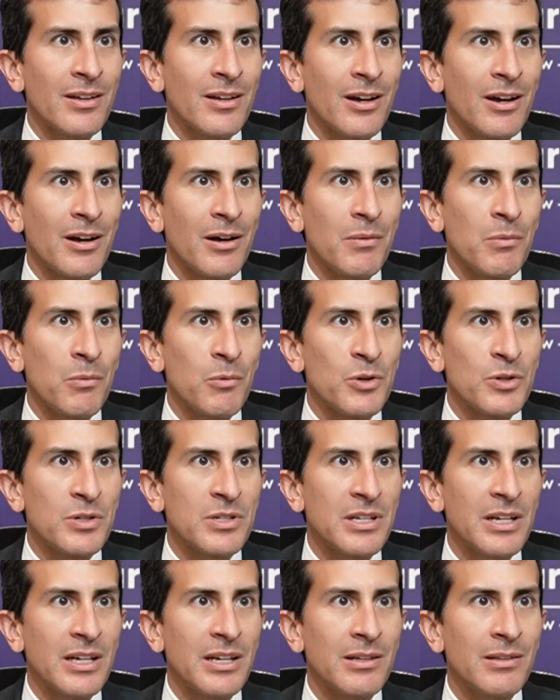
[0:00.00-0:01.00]
We're
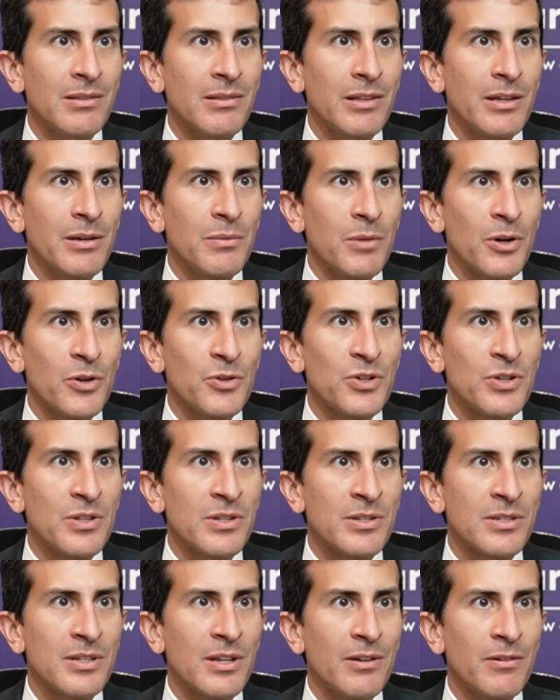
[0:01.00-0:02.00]
seeing the
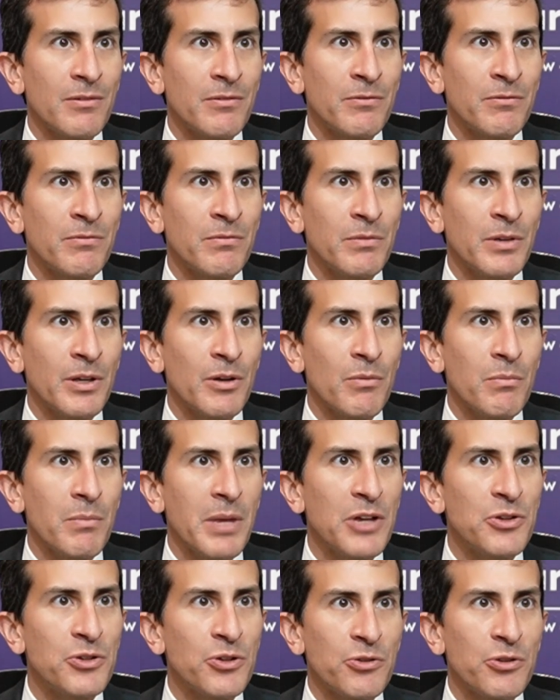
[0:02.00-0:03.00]
emergence of
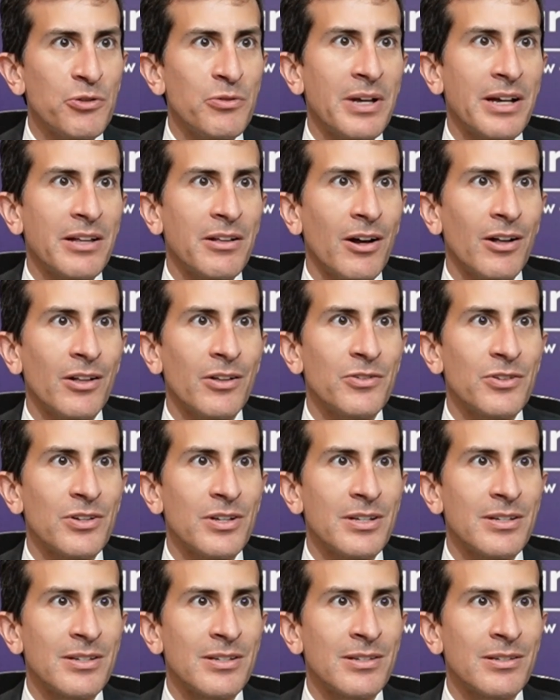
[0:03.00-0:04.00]
major new
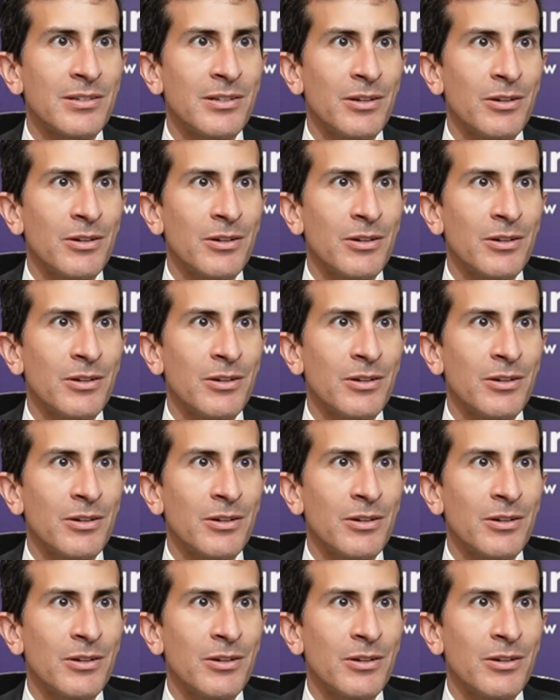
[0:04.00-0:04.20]
technologies,